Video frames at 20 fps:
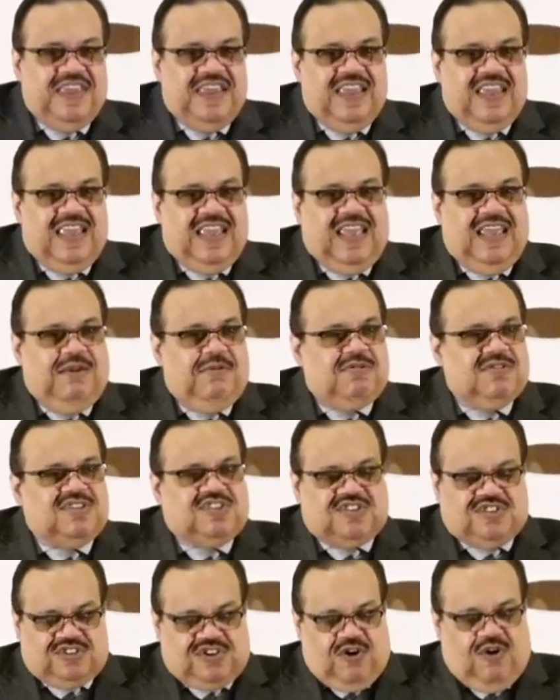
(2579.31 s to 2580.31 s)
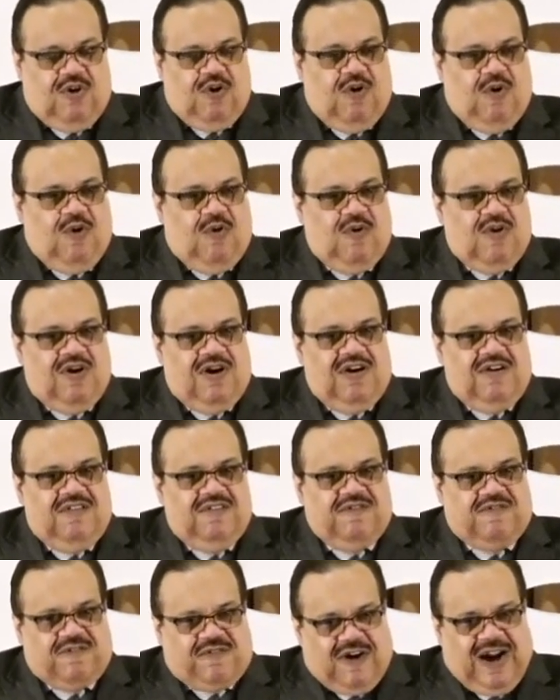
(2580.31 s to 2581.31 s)
He was so
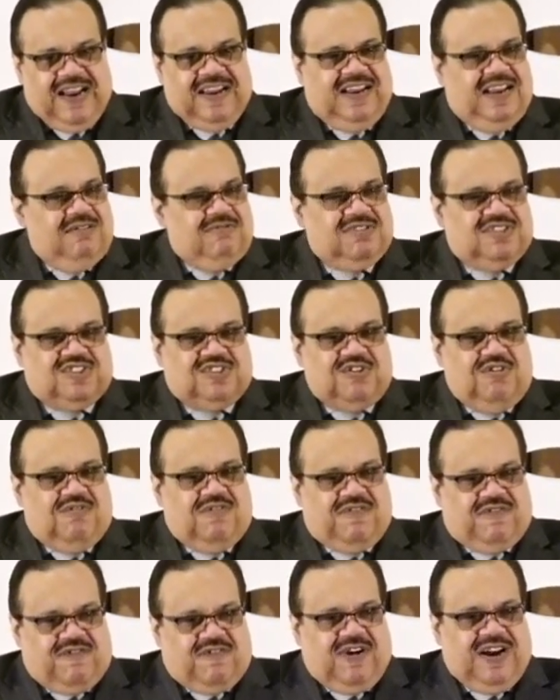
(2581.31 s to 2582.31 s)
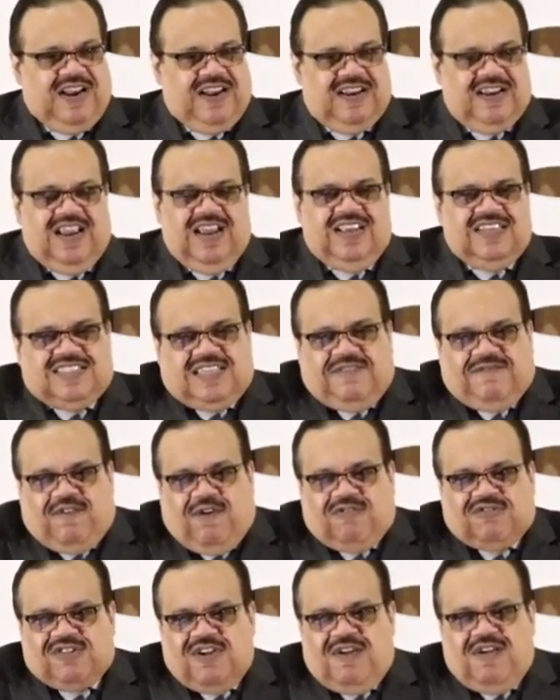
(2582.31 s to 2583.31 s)
fright. He was so afraid. See,
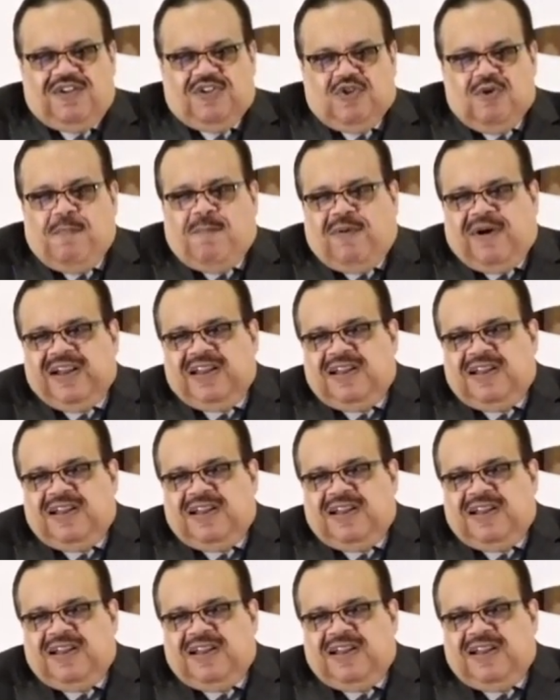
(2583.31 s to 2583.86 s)
folks, you bring